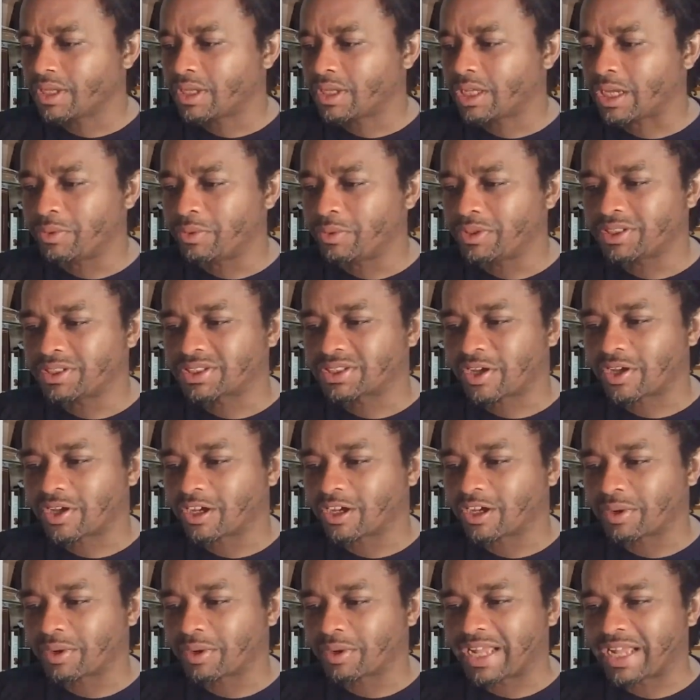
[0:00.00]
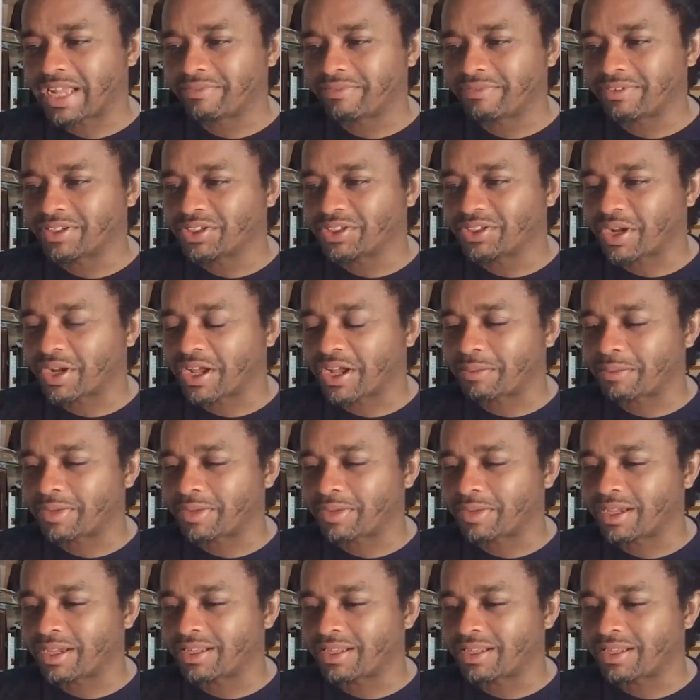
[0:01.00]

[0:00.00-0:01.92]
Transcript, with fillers: And we're just talking about having to drop, man.